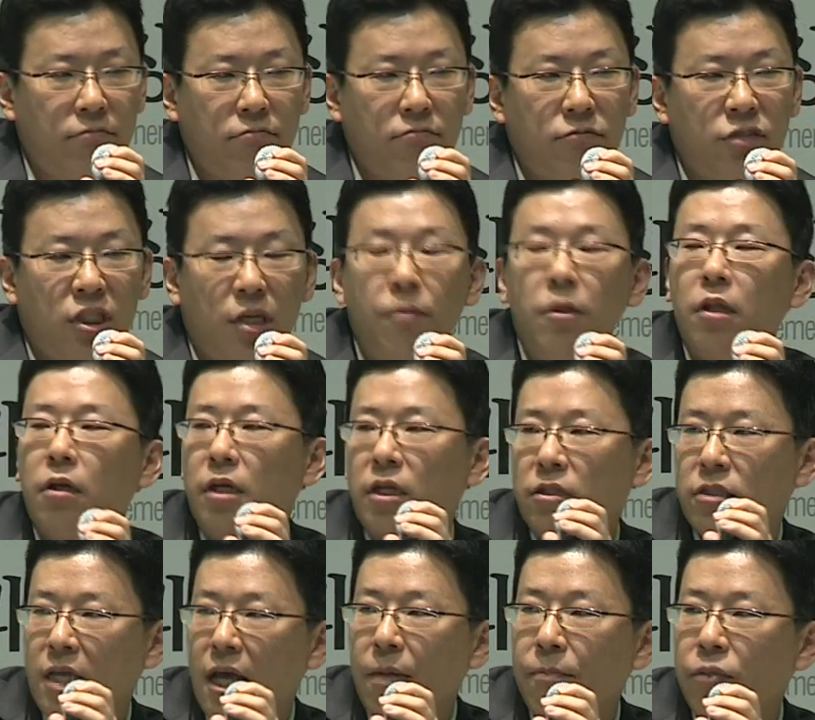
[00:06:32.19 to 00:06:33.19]
similar
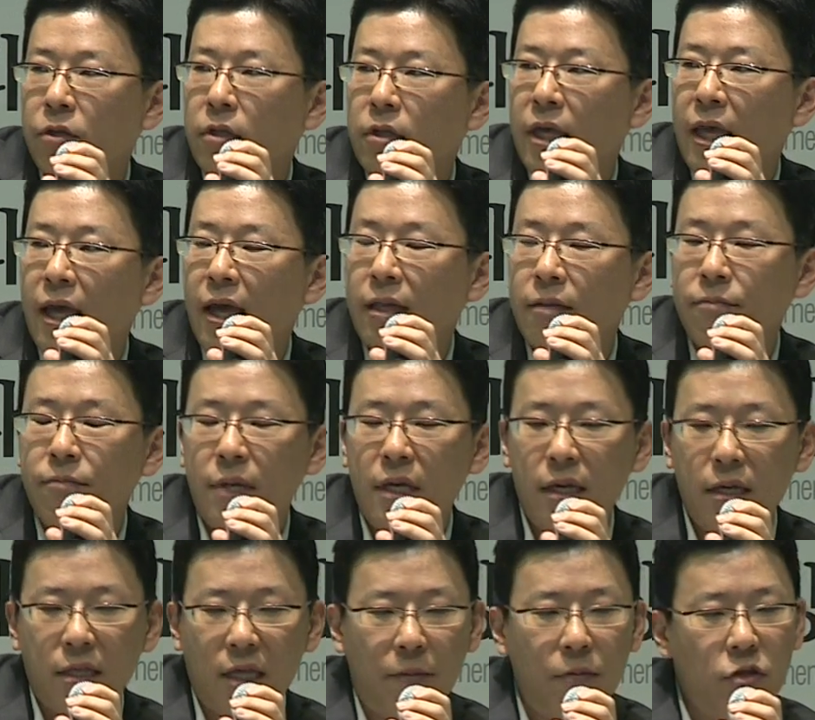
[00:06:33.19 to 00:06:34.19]
example can
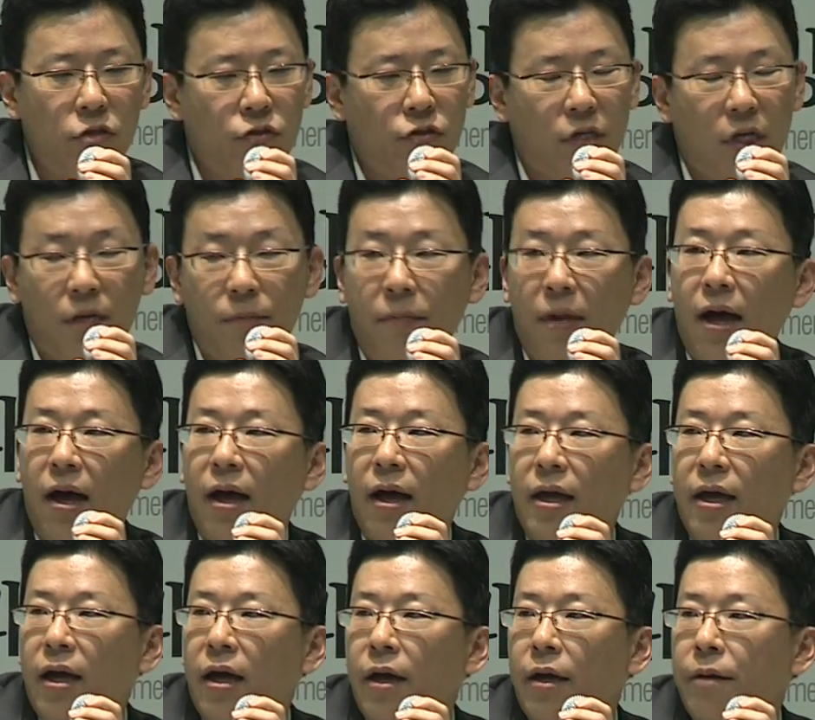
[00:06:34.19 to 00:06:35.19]
be demonstrated
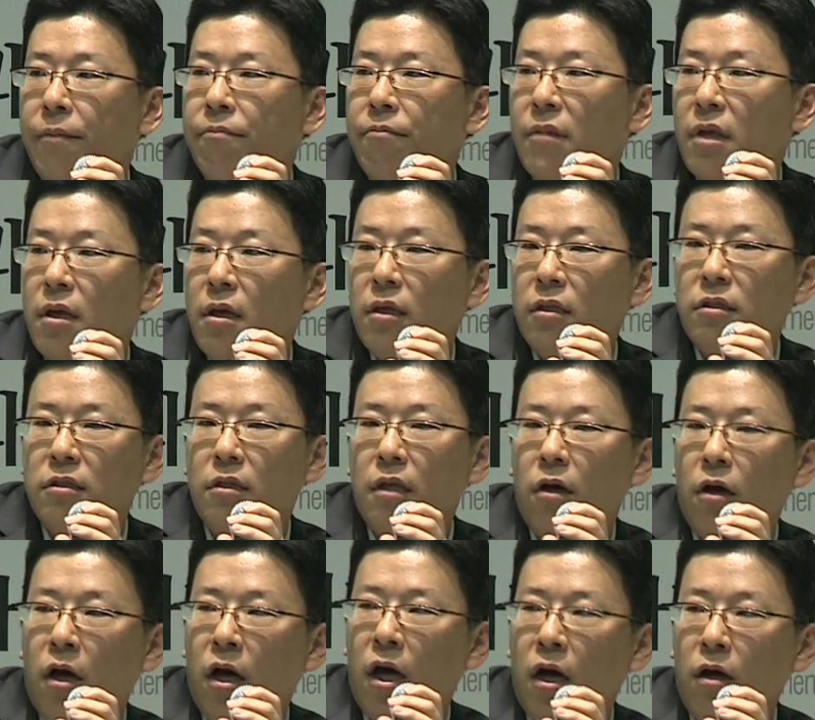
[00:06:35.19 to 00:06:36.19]
by
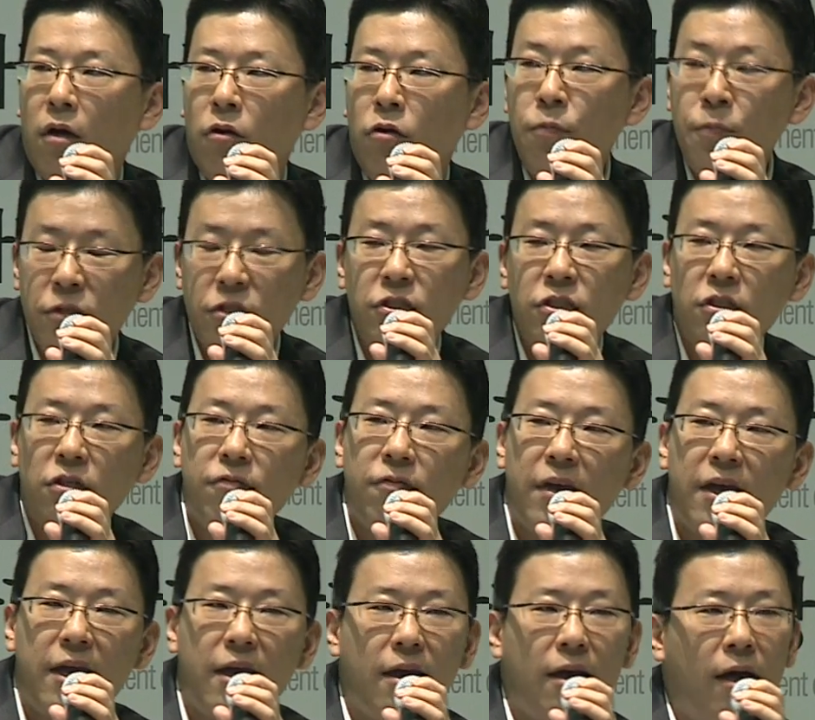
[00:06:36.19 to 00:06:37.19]
Open
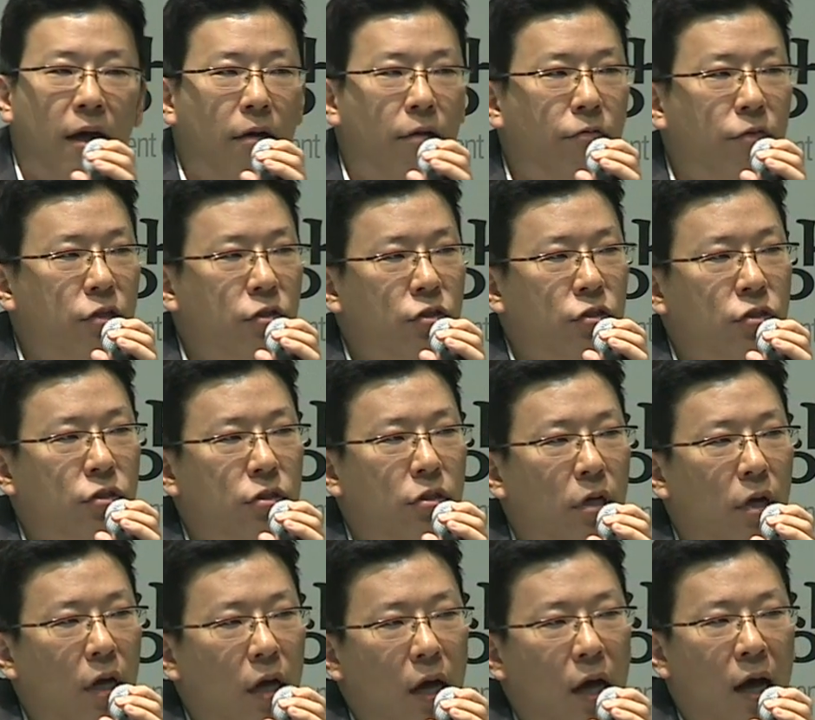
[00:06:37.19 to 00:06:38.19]
Survey, which
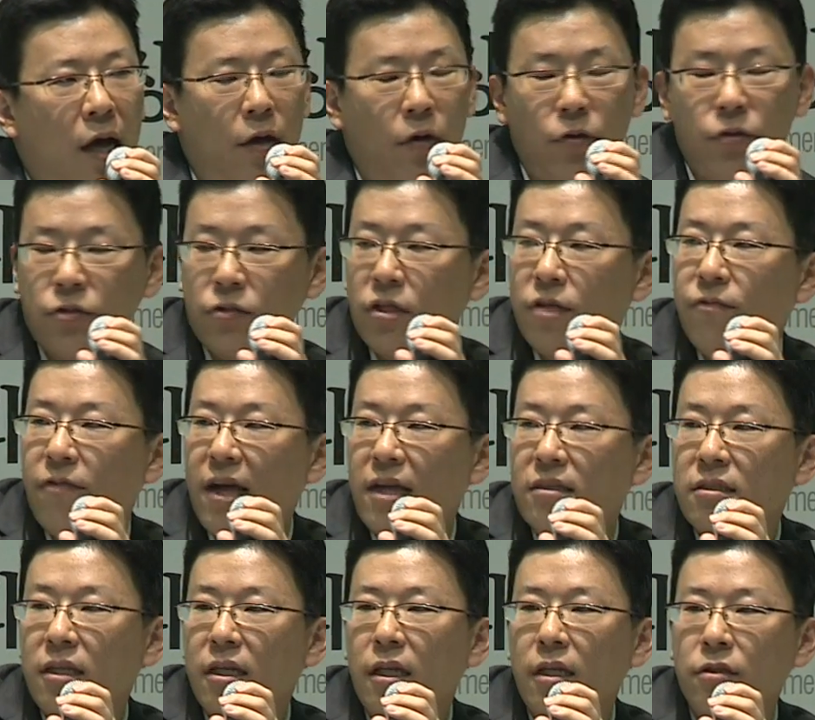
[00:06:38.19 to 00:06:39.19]
I also
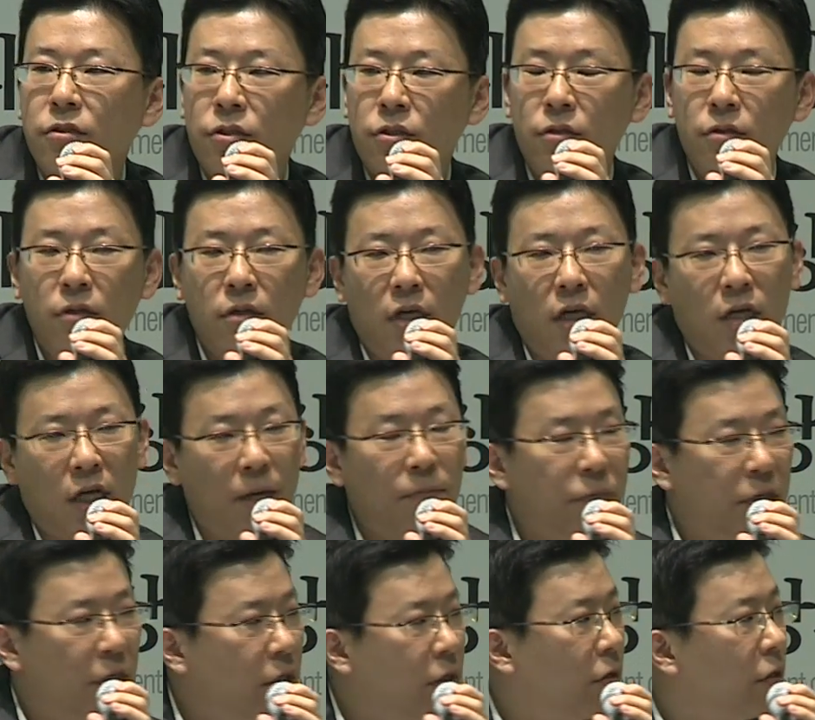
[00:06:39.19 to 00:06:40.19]
invested into, a
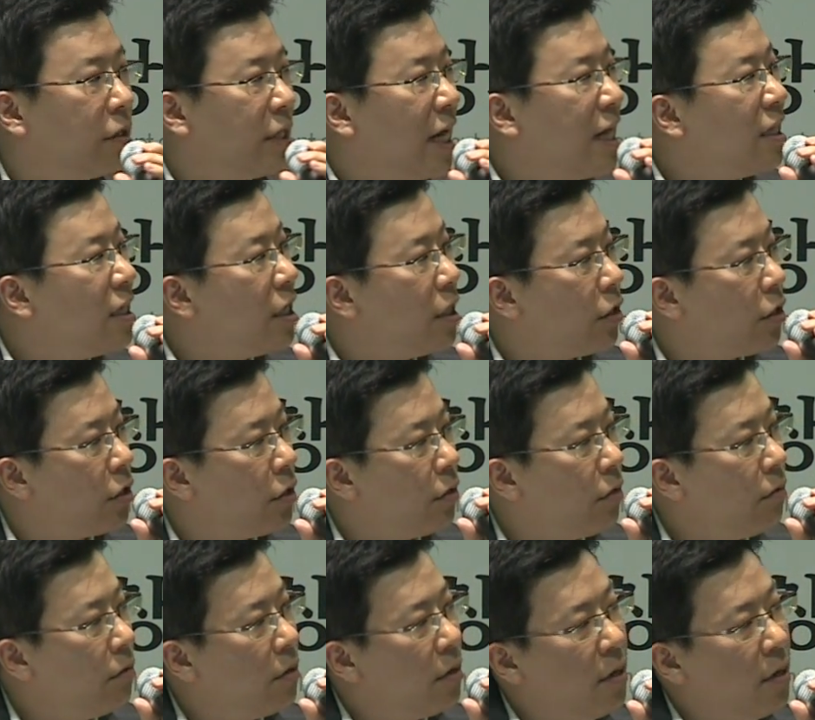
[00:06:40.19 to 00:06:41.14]
company called IDNQ,